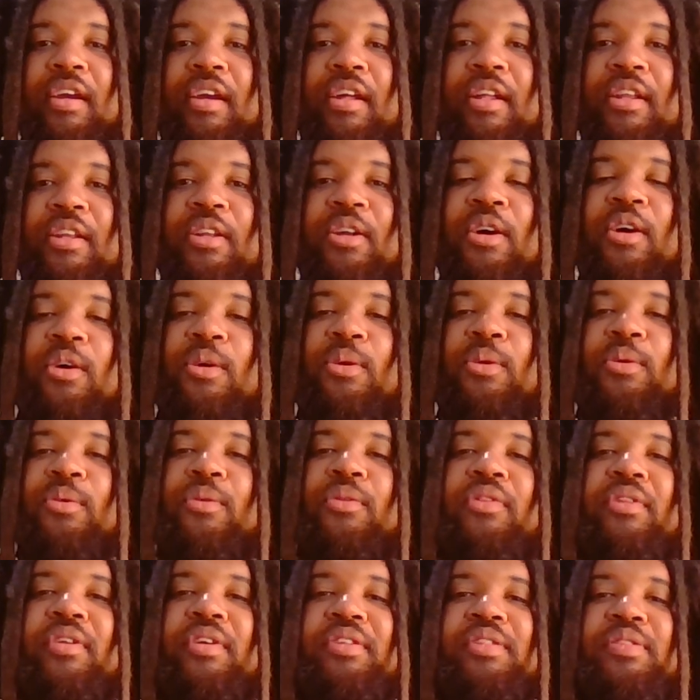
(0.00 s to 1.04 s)

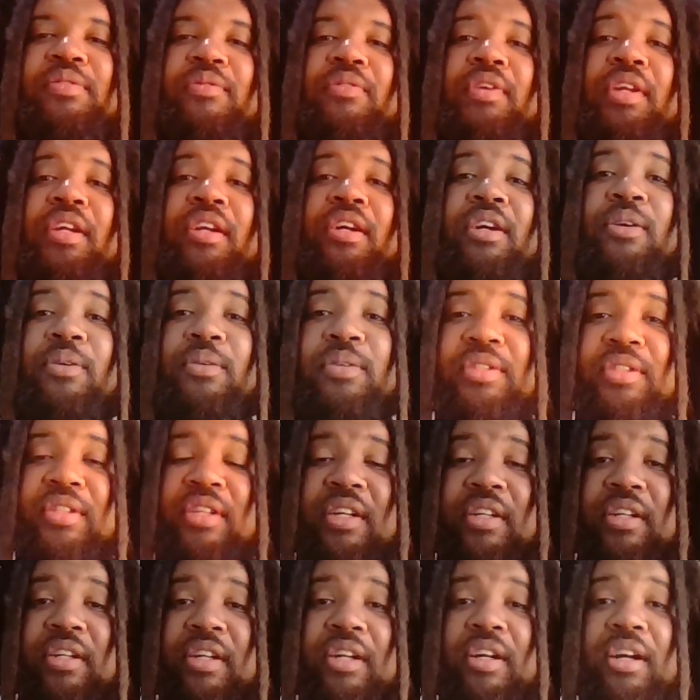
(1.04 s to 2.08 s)
Hello, this video is
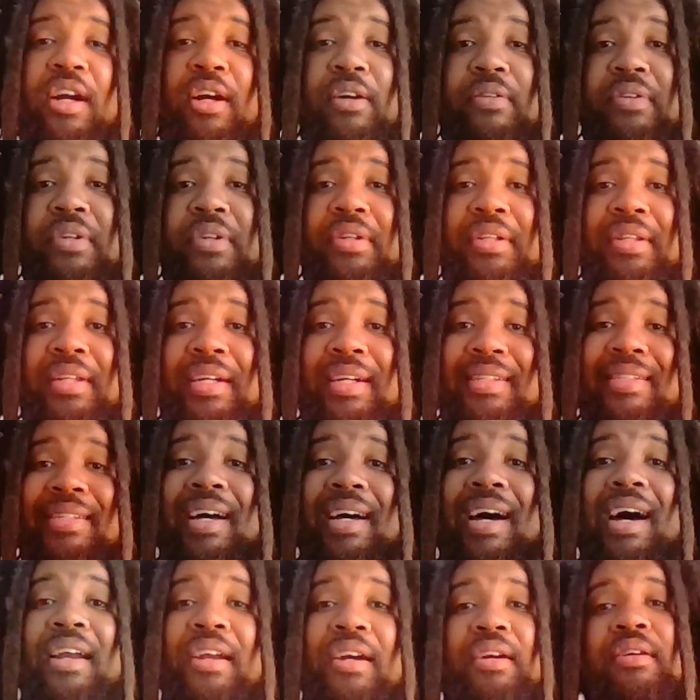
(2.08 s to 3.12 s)
going to cover the
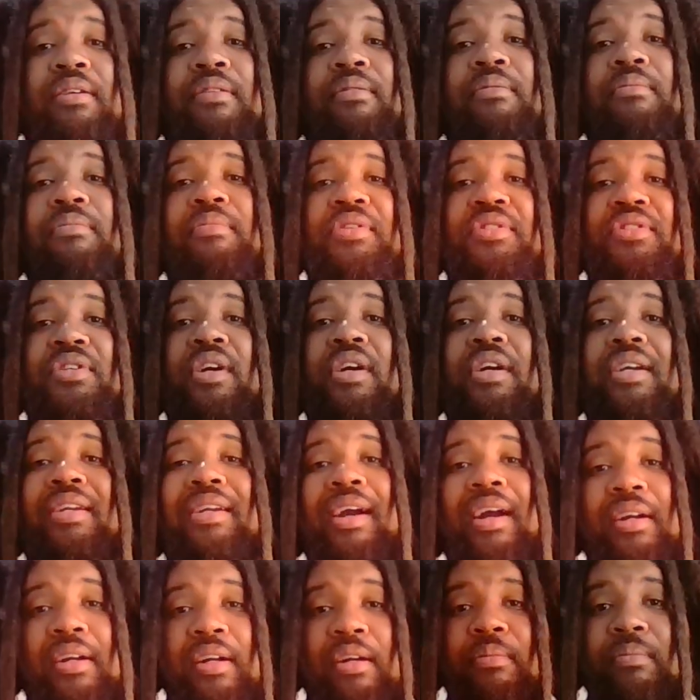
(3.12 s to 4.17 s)
Hatadah by Zara
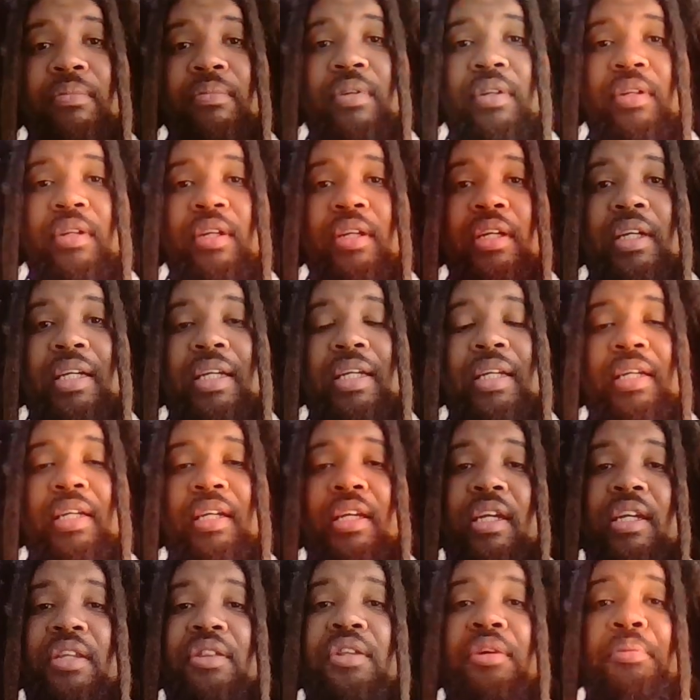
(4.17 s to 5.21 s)
Yacob
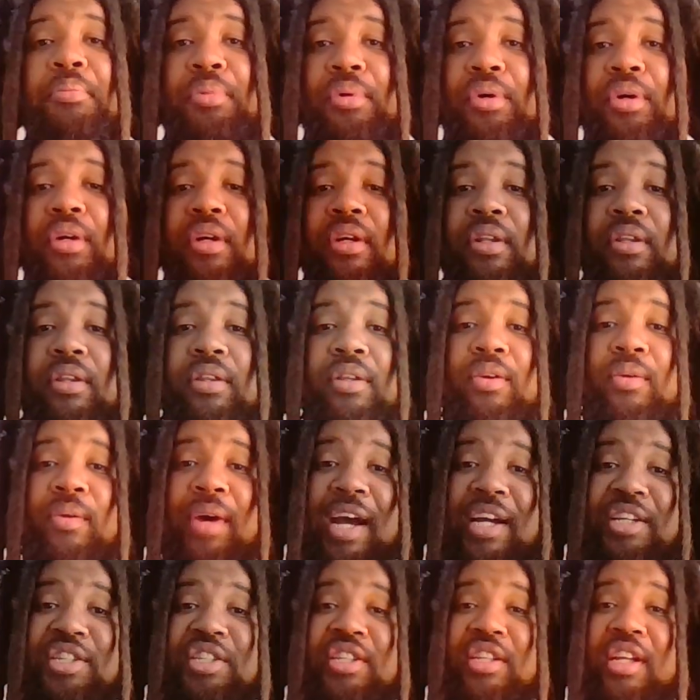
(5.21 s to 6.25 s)
in the book The
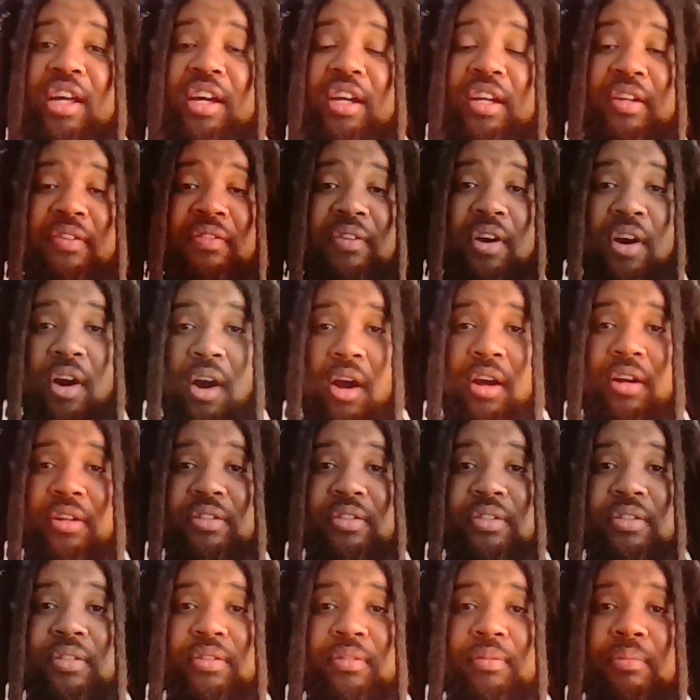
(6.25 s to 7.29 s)
Rationality of the
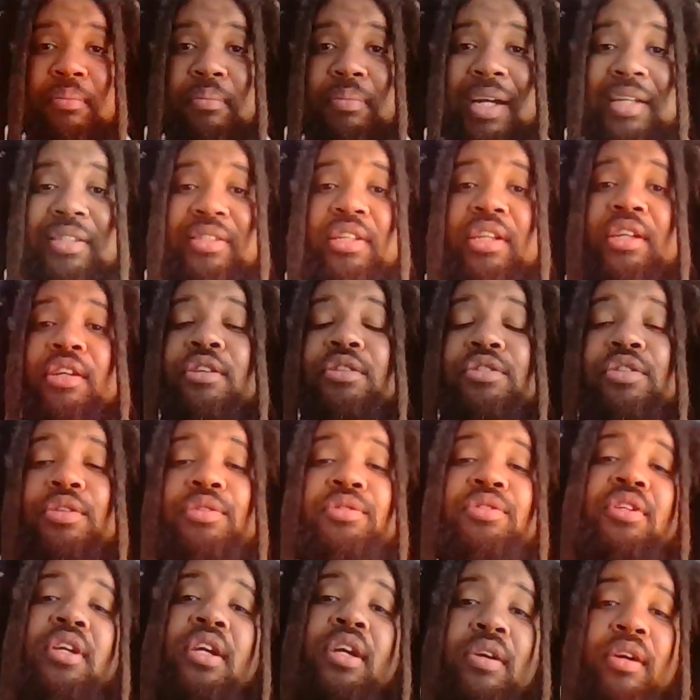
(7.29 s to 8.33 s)
Heart by
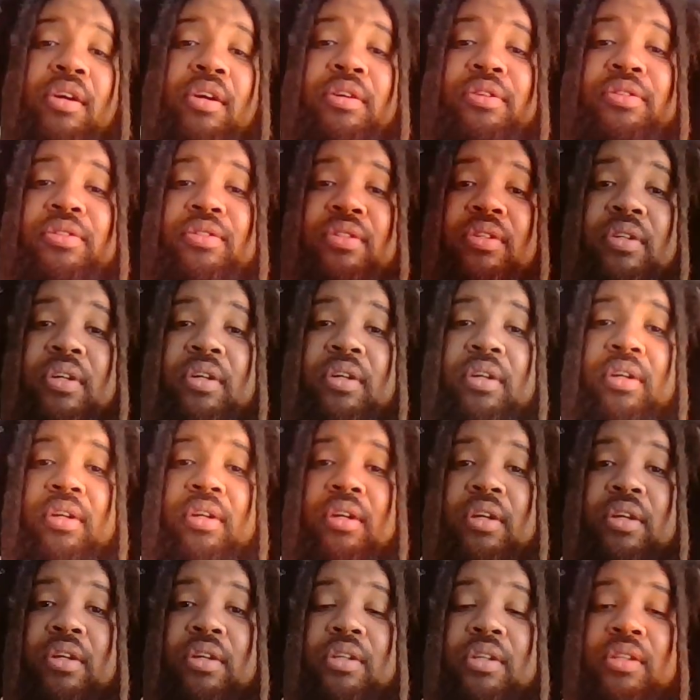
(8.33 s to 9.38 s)
Teodros Kiros.
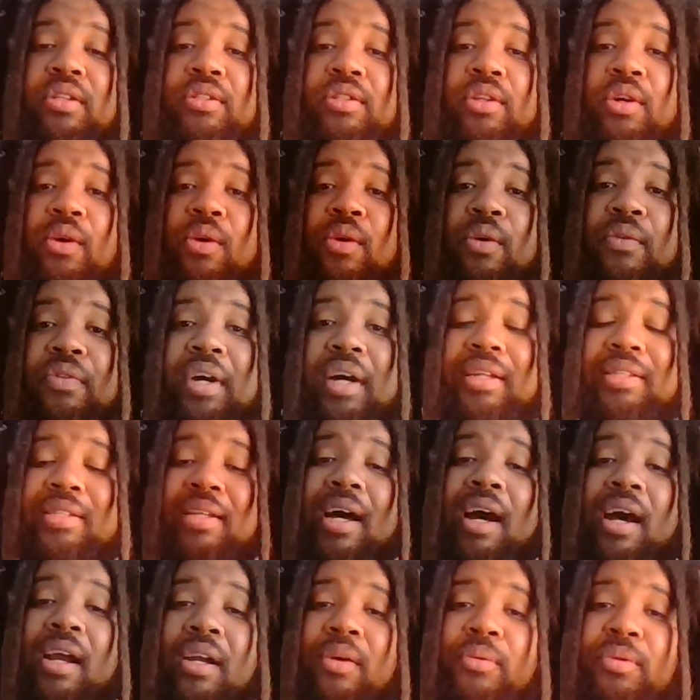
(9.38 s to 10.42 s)
So the
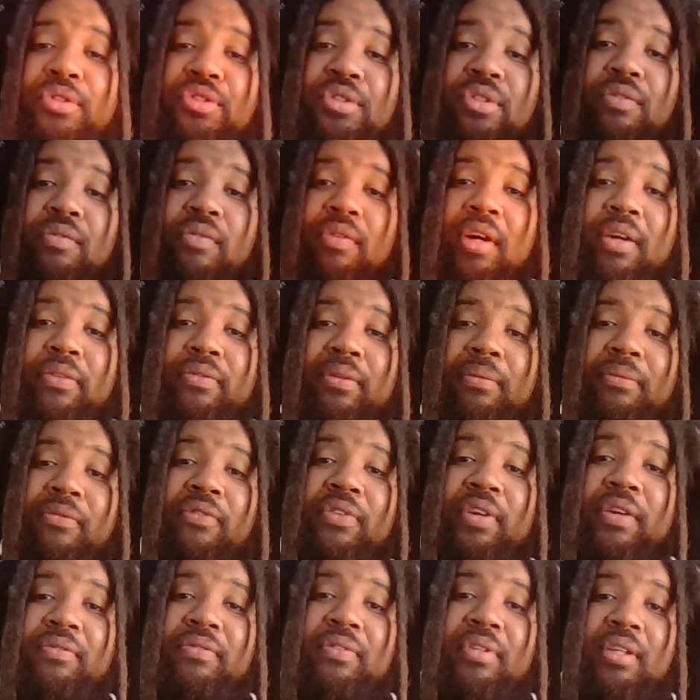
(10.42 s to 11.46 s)
Hatadah, which you've read from
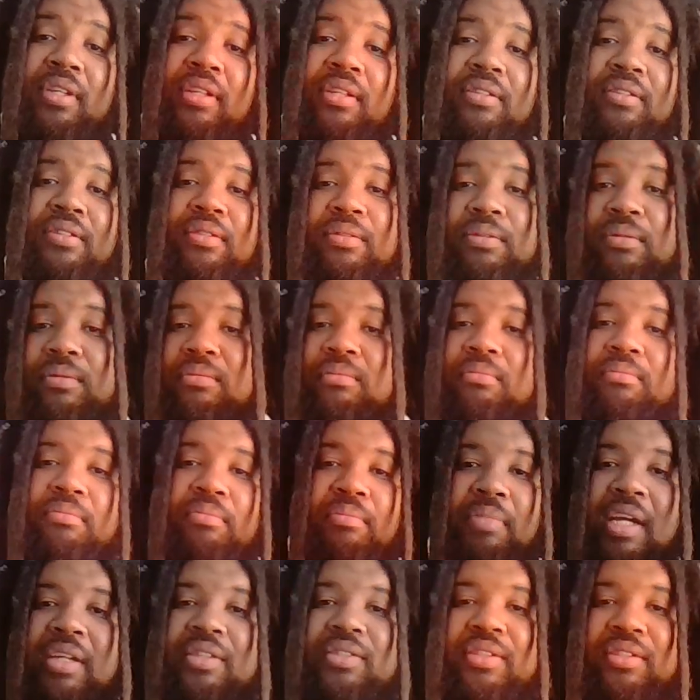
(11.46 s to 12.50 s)
50 to
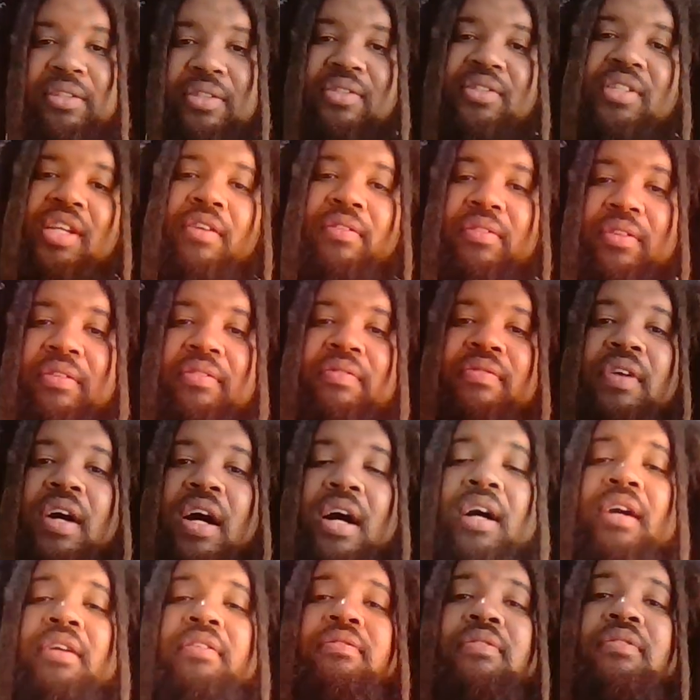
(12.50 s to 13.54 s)
basically
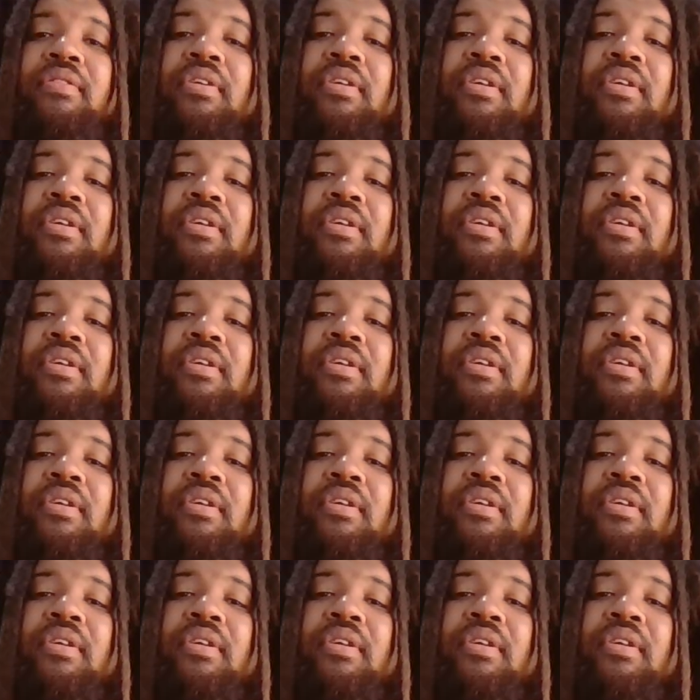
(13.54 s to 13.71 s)
75,